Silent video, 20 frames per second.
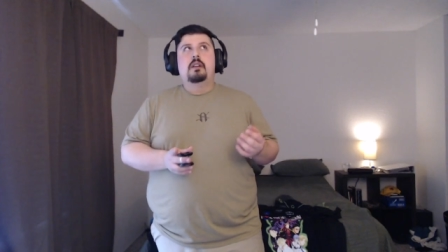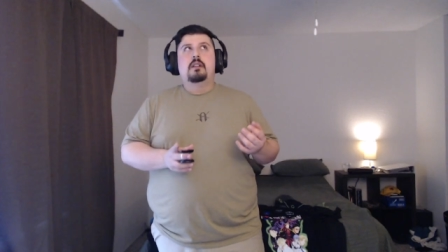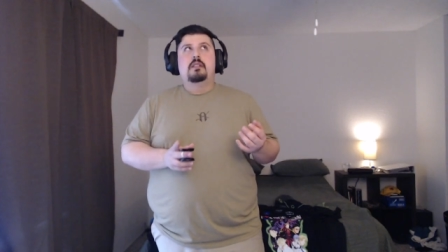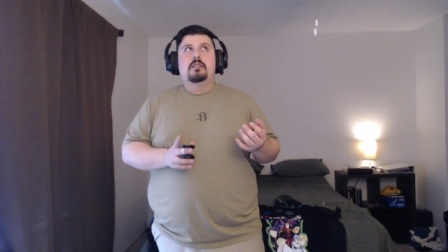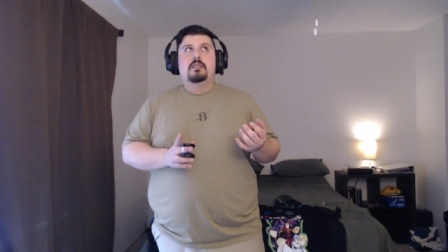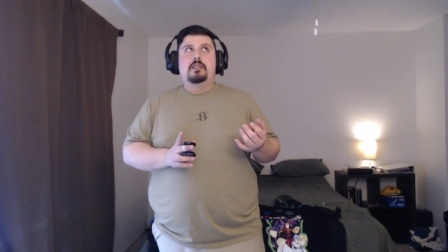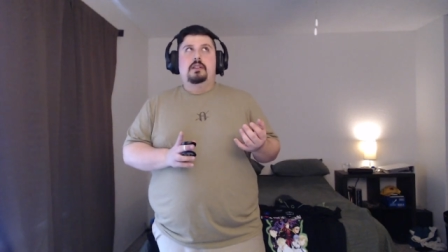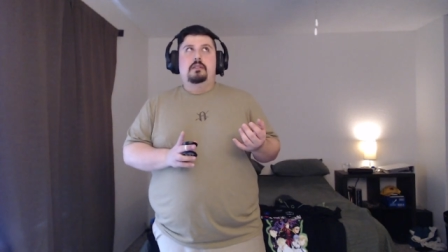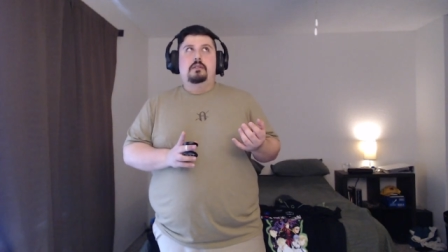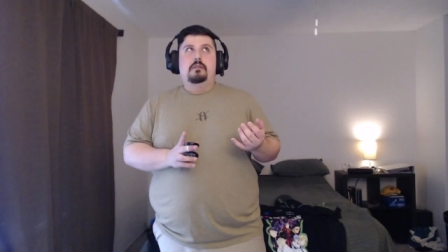
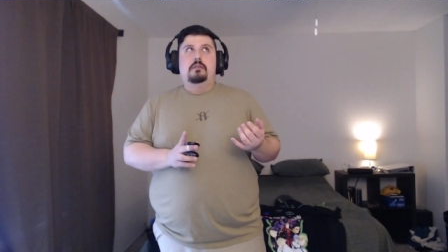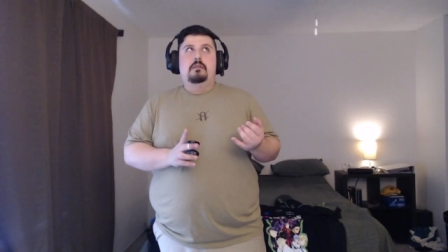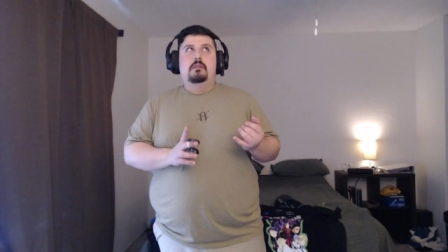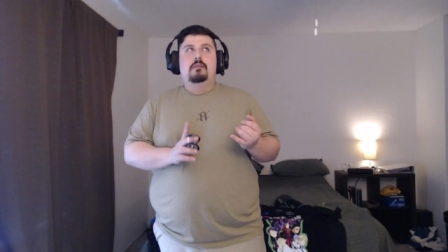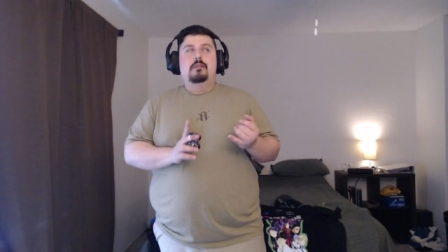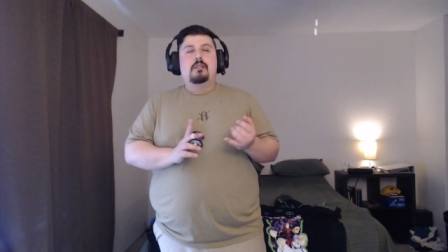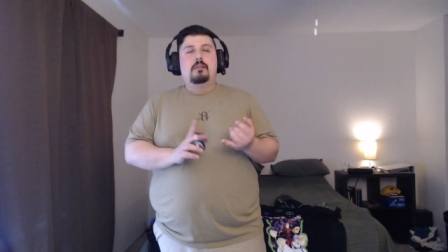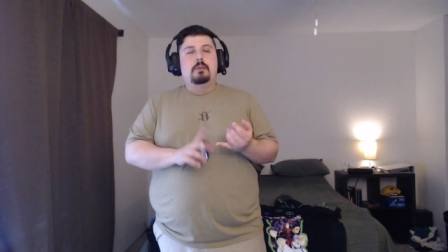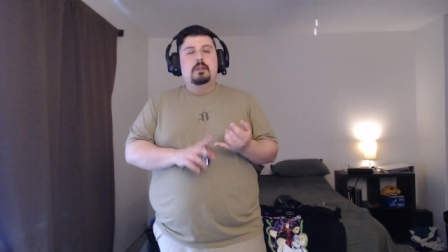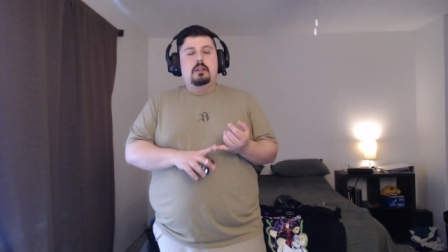So a
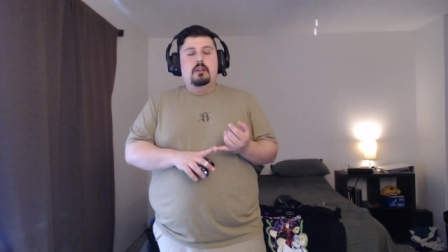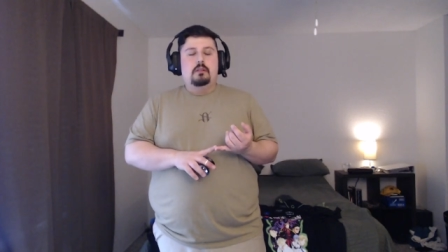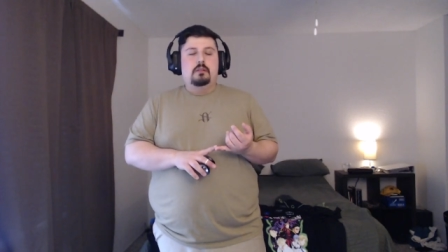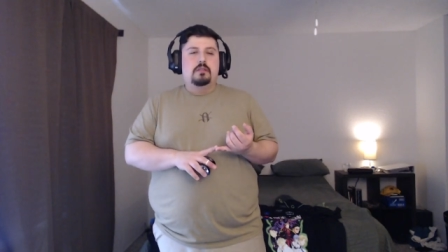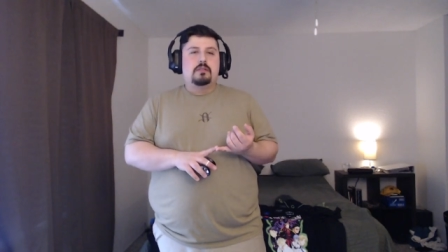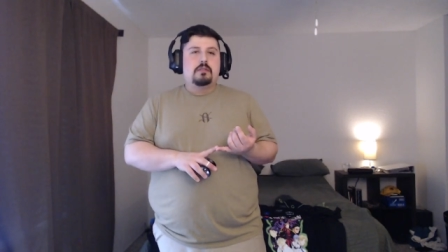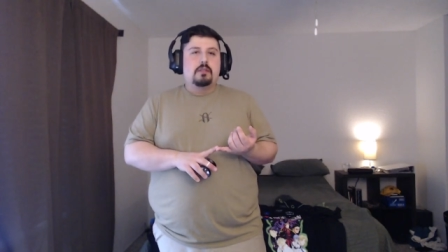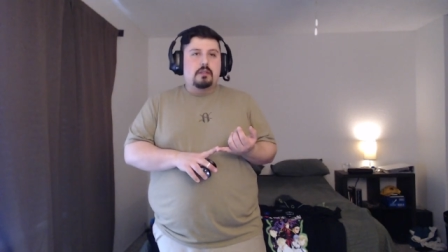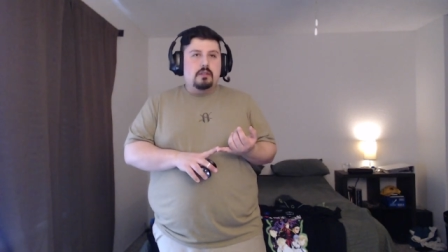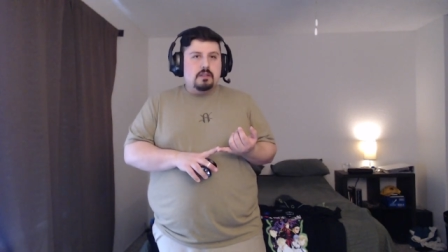little bit longer
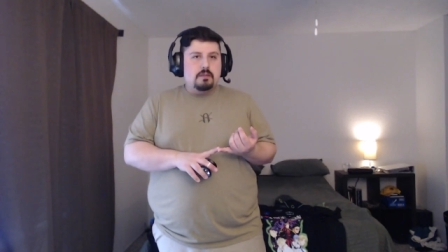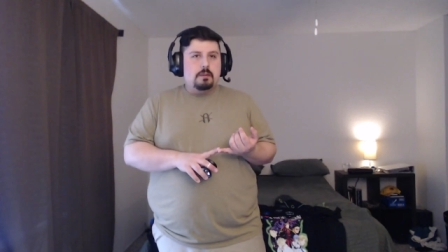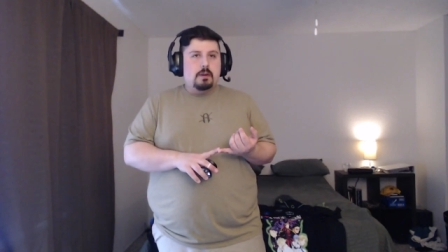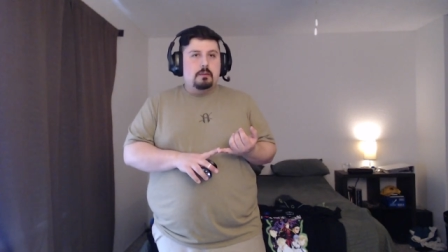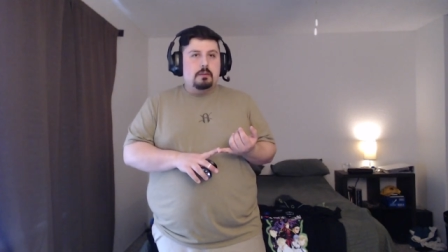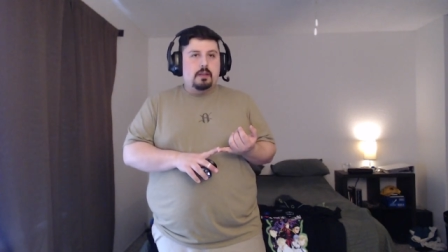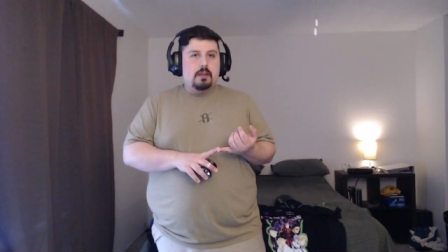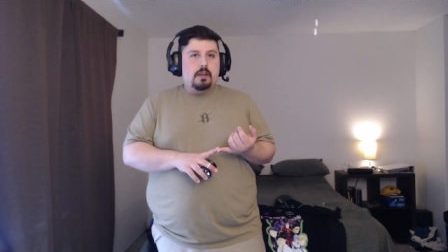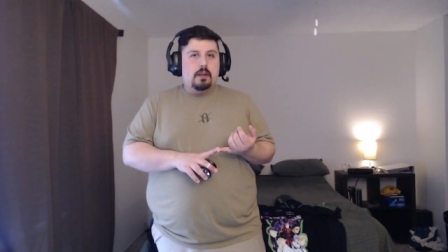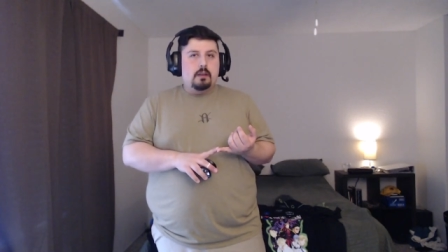string is
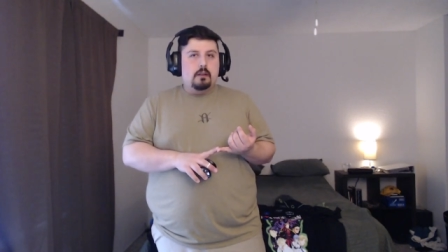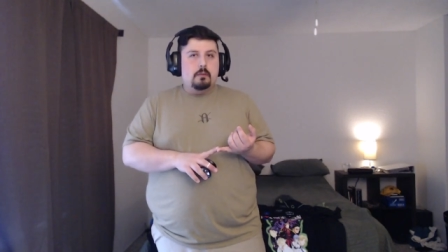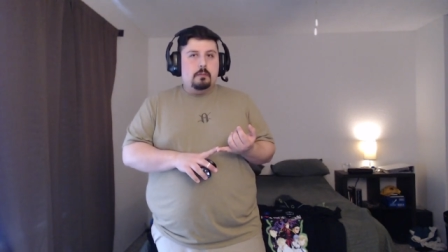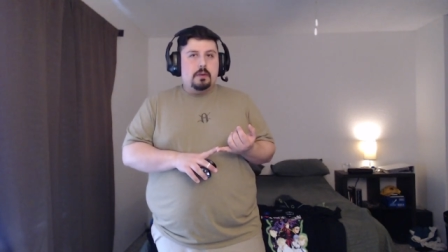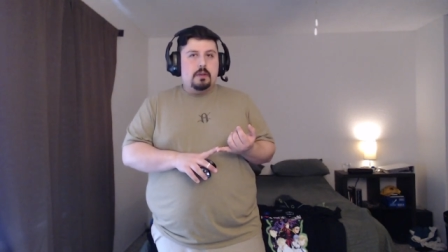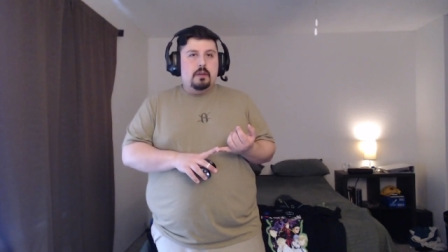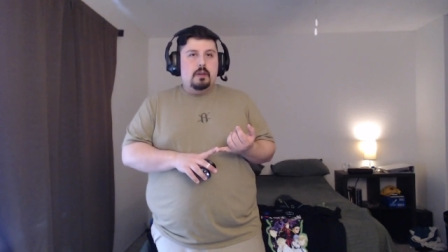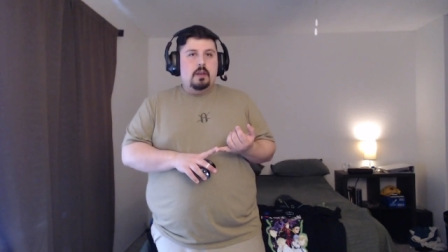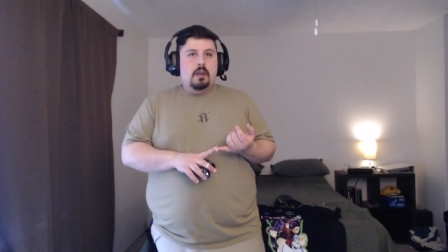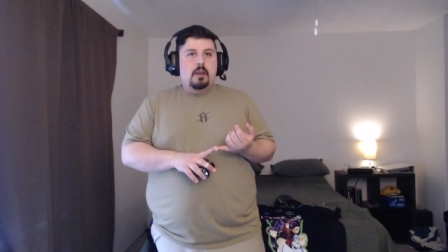probably going to help,
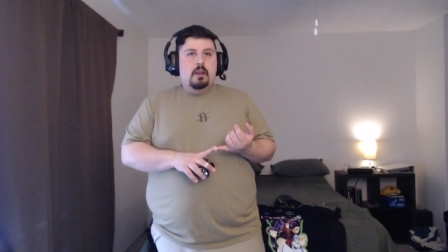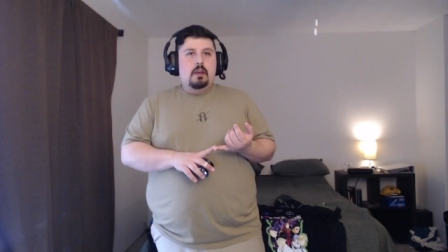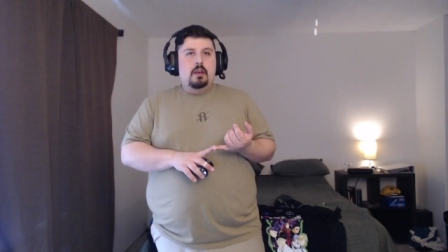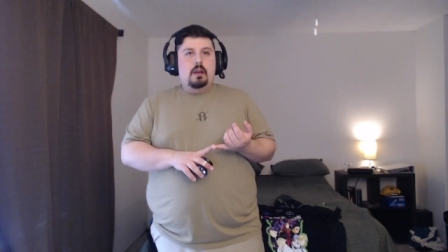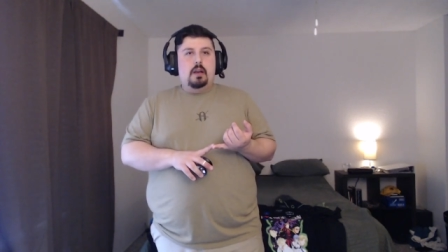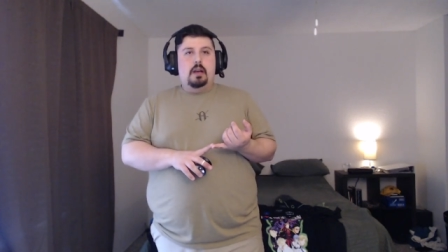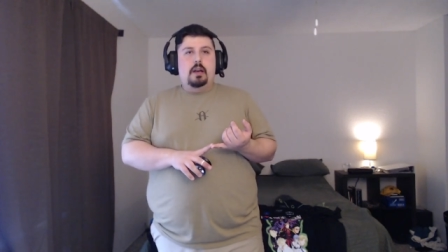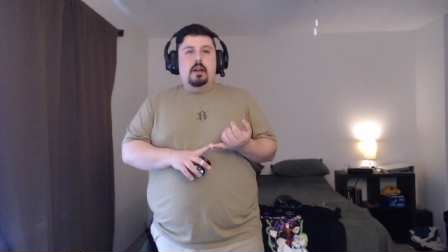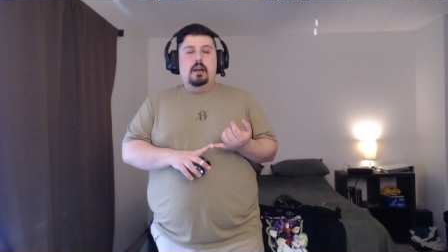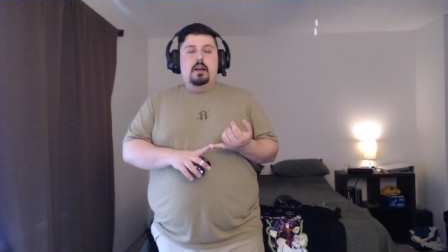
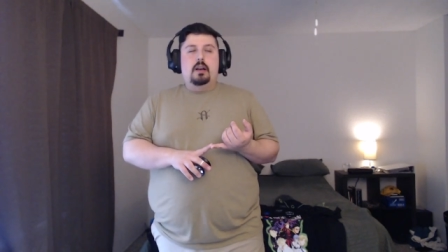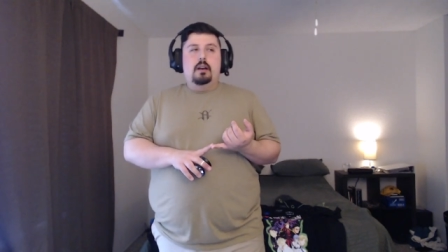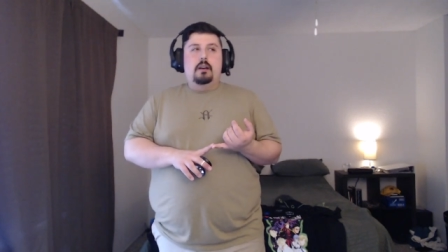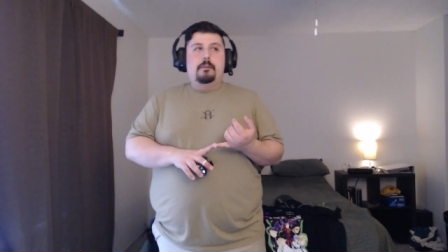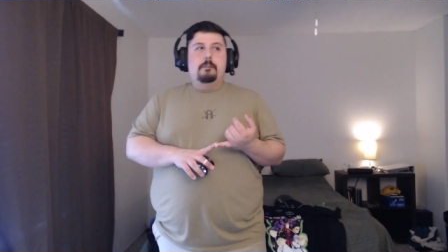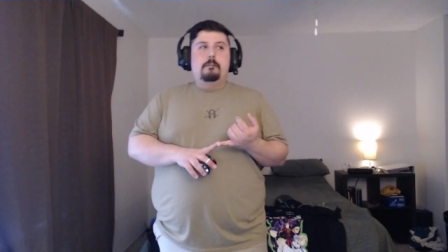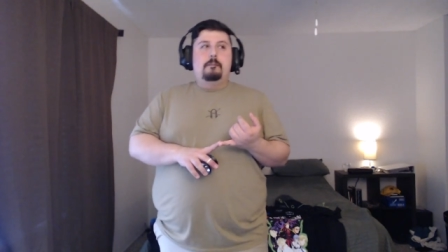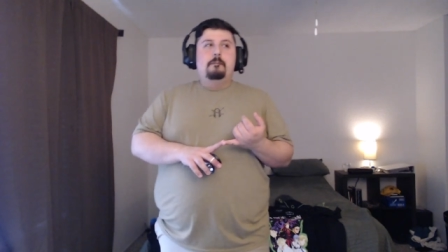um,